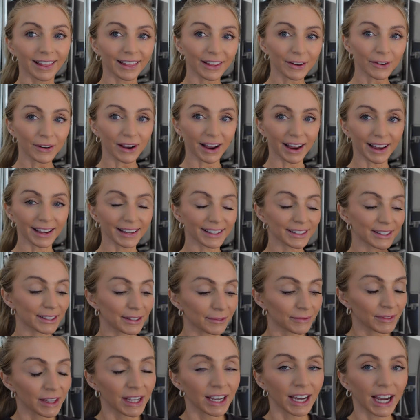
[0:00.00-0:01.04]
Hello guys.
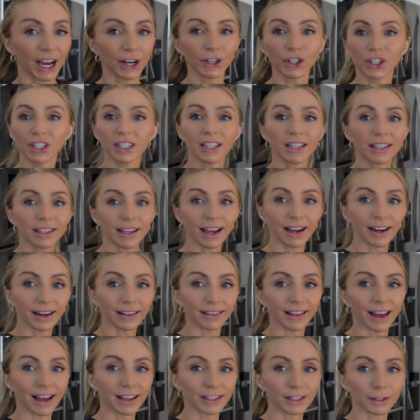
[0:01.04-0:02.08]
I just decided
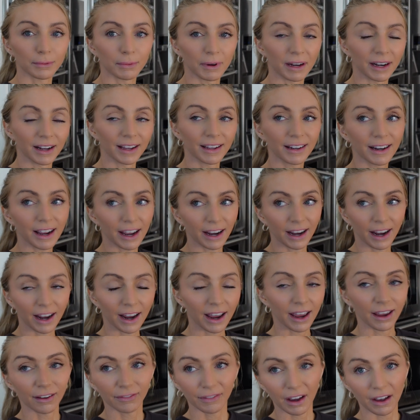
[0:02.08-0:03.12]
last minute,
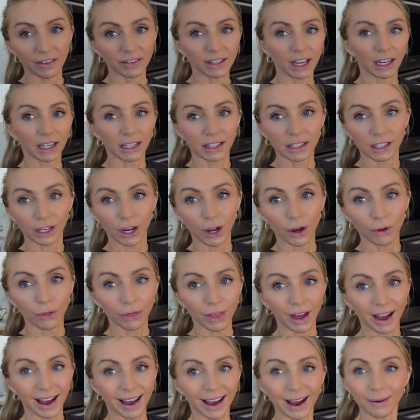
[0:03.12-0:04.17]
aka 5 seconds ago,
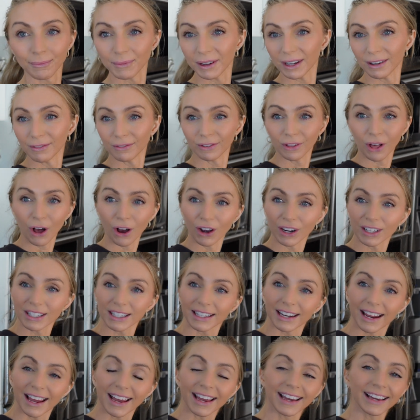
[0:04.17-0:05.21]
that I'm gonna vlog
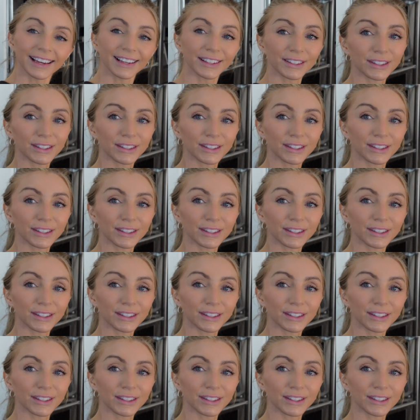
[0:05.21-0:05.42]
today.